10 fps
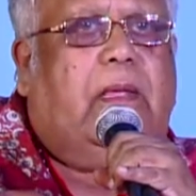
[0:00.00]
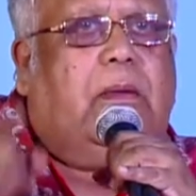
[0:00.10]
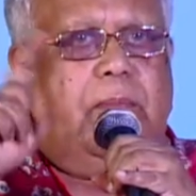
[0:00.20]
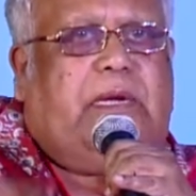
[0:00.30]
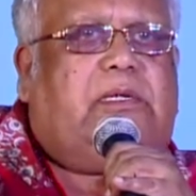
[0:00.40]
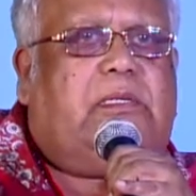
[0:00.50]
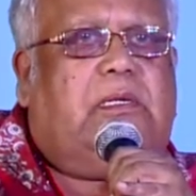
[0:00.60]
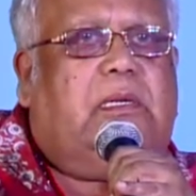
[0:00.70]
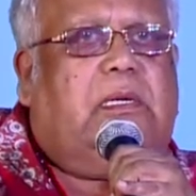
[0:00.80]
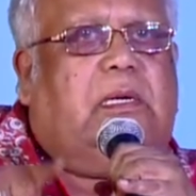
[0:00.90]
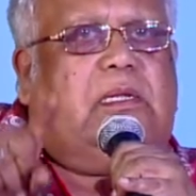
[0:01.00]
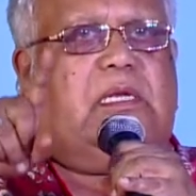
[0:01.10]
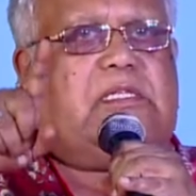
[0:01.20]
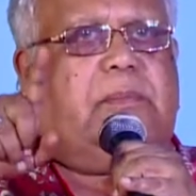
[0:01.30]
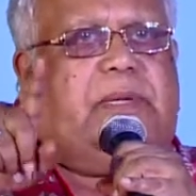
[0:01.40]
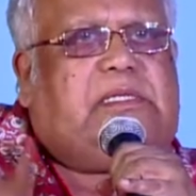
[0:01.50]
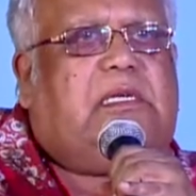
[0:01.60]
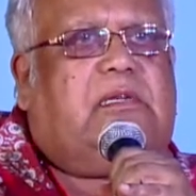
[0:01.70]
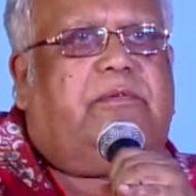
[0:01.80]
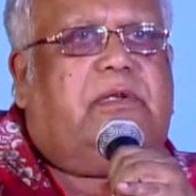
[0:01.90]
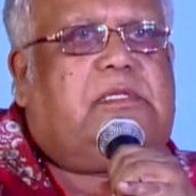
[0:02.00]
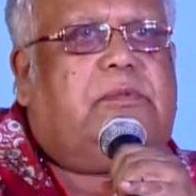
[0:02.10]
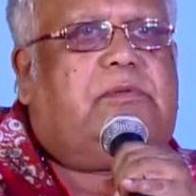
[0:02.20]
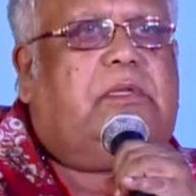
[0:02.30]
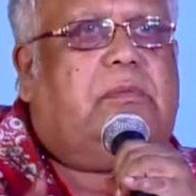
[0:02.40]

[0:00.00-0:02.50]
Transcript: But there's a basic difference between